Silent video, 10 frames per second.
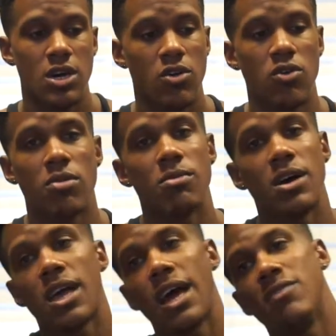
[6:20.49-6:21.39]

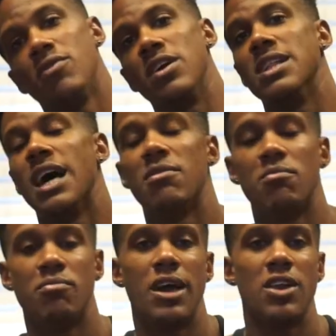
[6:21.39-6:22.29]
Cucamonga, California, a lot
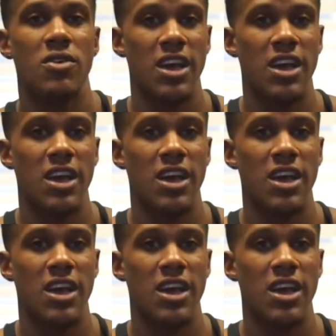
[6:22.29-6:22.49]
better